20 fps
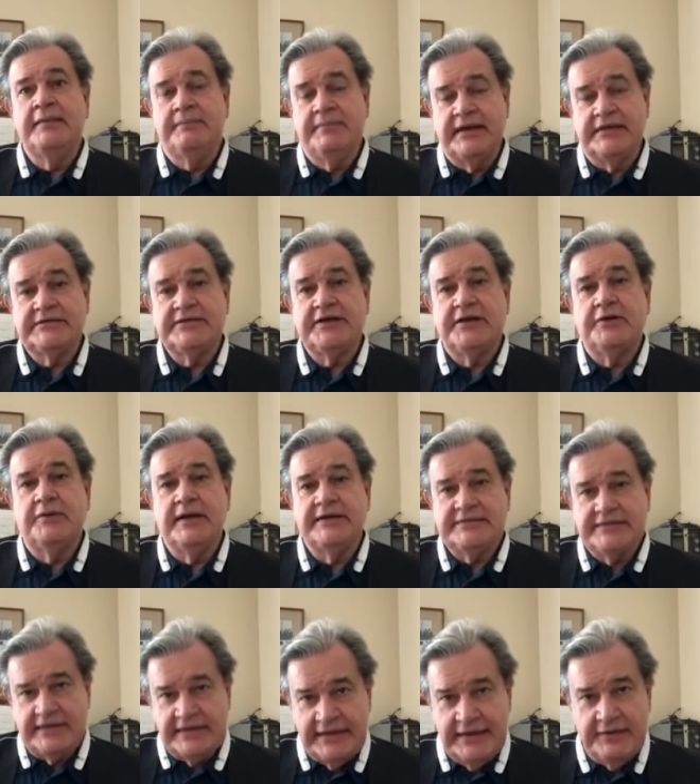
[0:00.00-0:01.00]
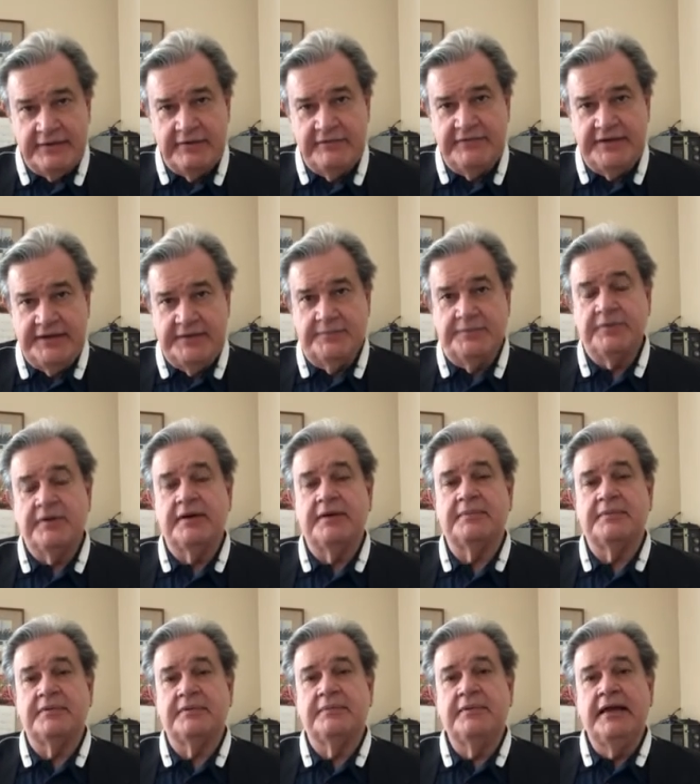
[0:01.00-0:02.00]
Mexico has a caravan
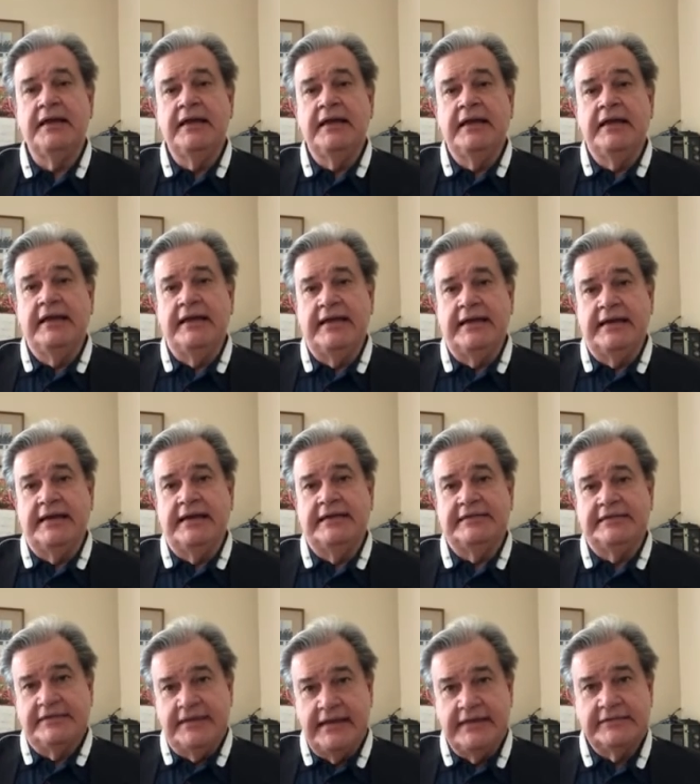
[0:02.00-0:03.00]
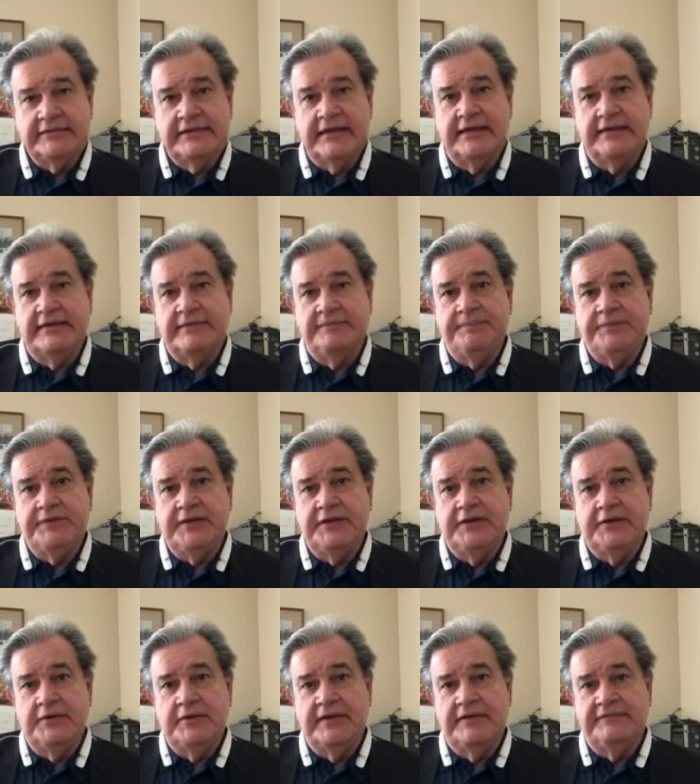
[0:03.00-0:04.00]
problem. And I think that, you
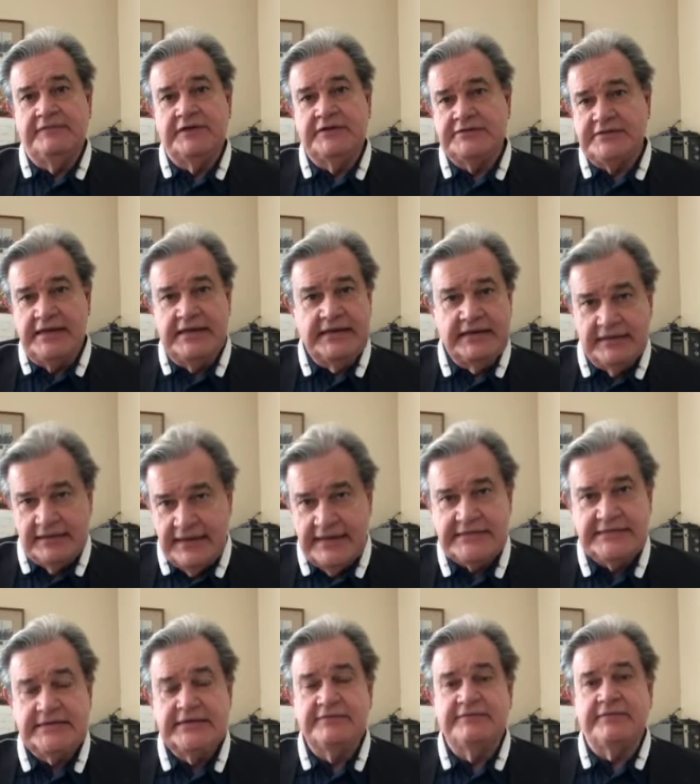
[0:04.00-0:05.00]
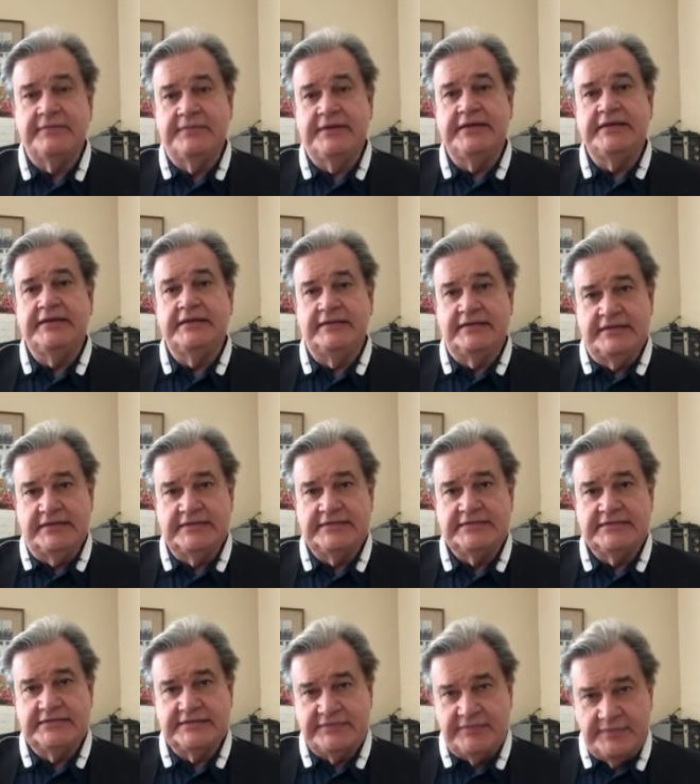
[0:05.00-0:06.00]
know, if there's any lesson from any of
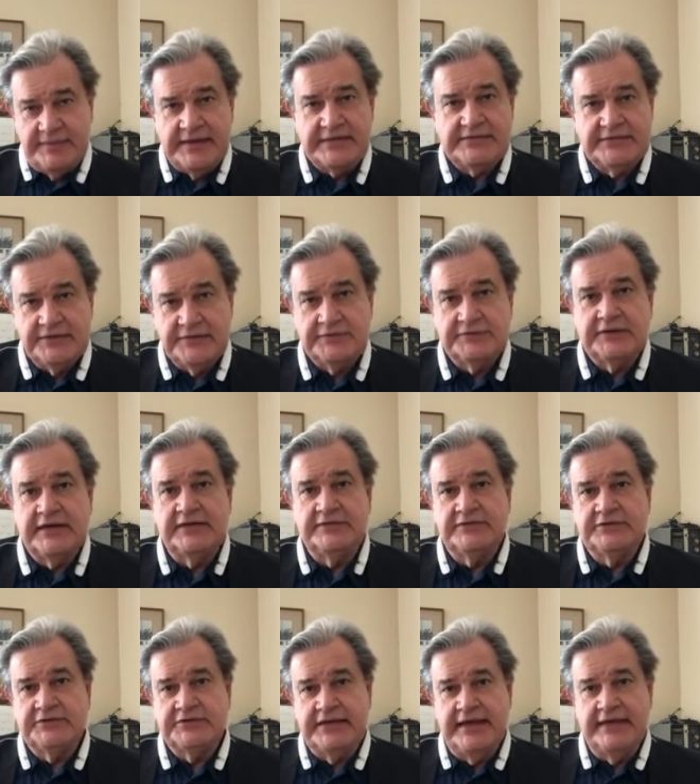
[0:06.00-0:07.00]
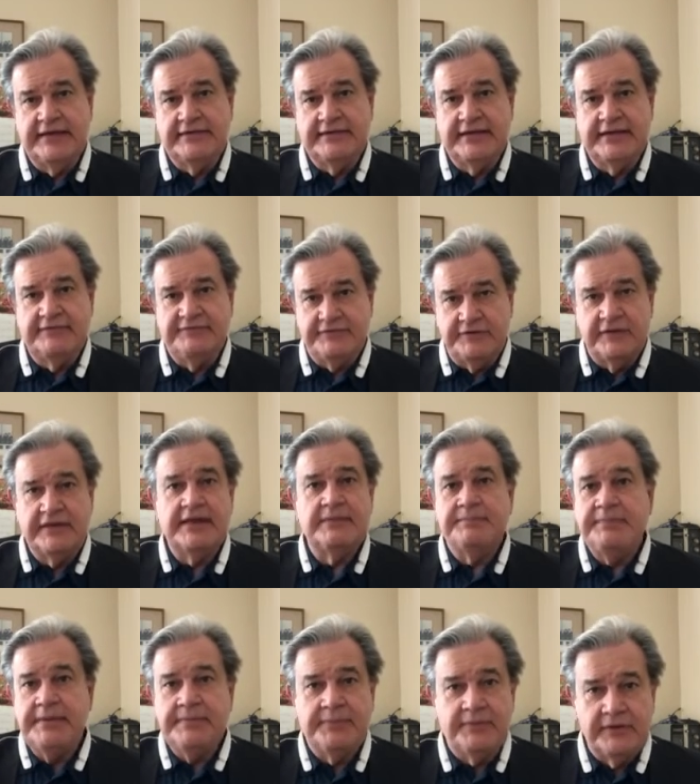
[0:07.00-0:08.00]
this is for Mexico to understand that if you
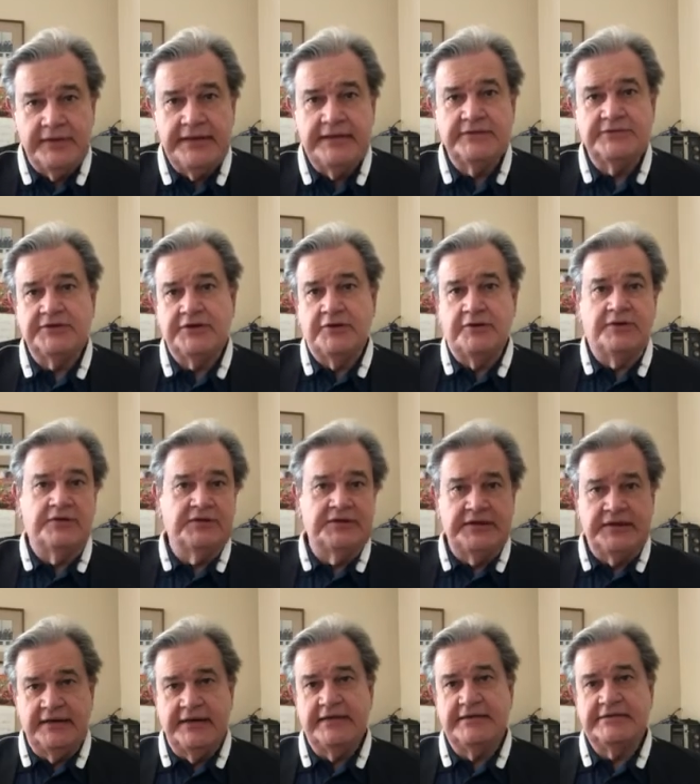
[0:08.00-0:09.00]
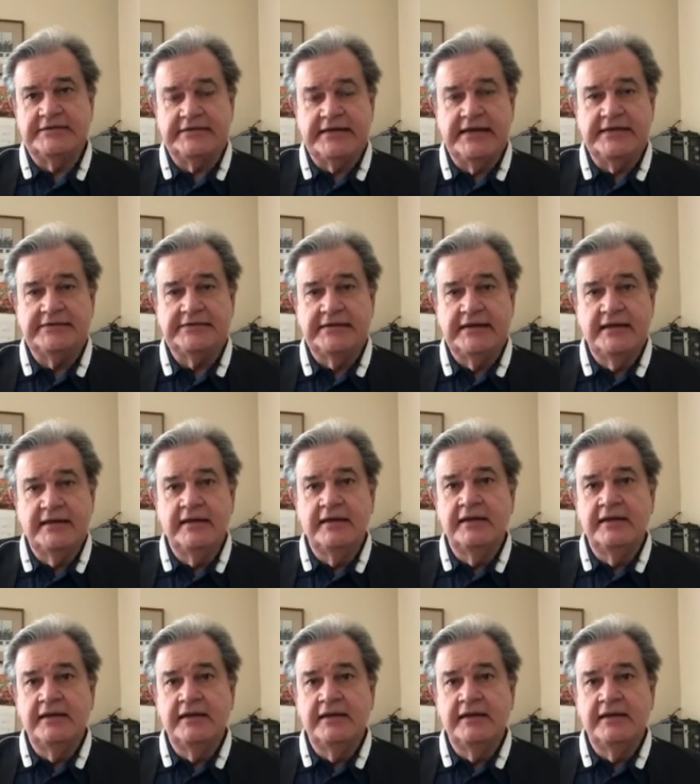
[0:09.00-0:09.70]
let people in to go to the United States,